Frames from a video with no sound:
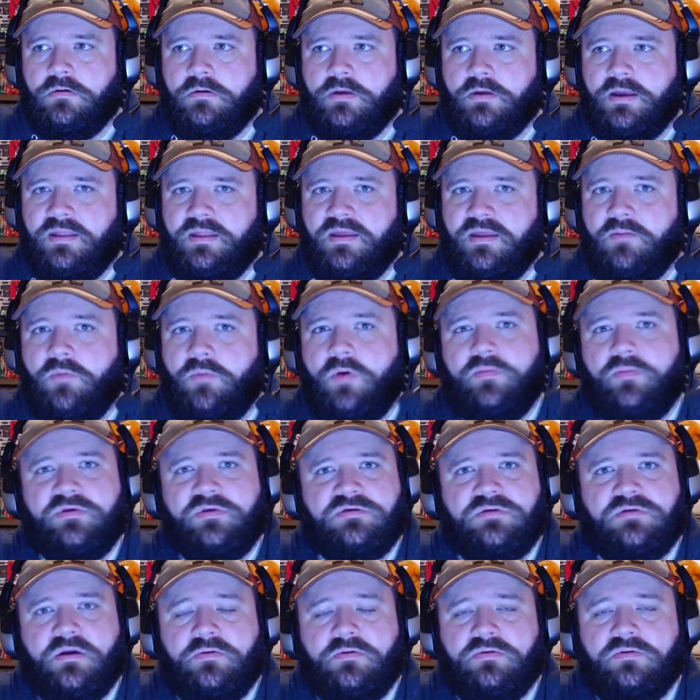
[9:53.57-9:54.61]
And that moment
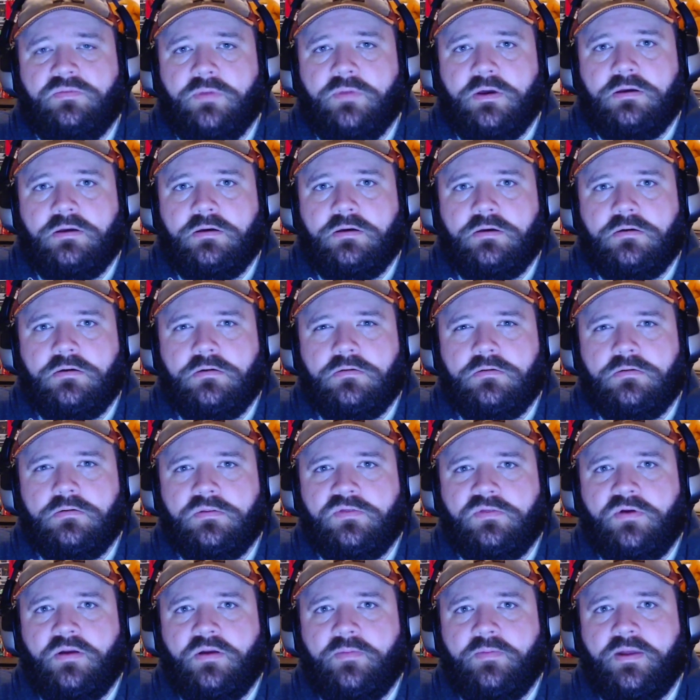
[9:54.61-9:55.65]
stuck with me
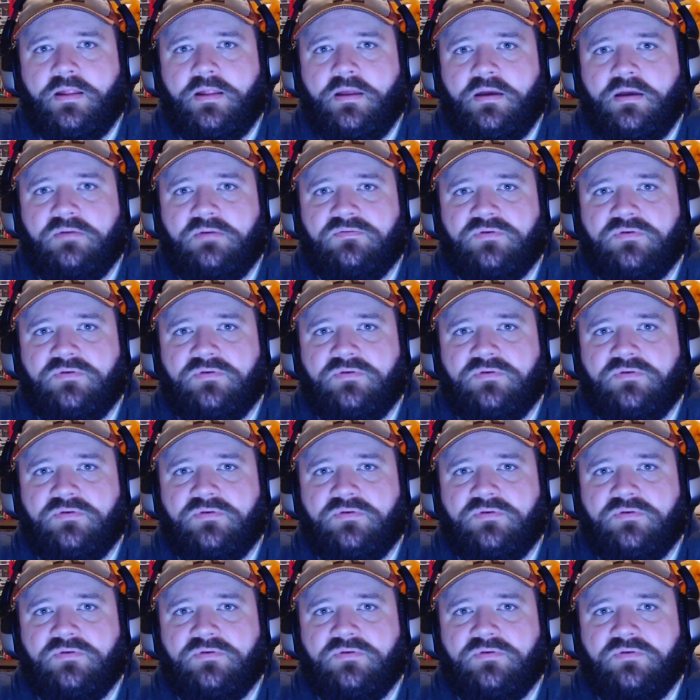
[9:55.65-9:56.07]
throughout my life.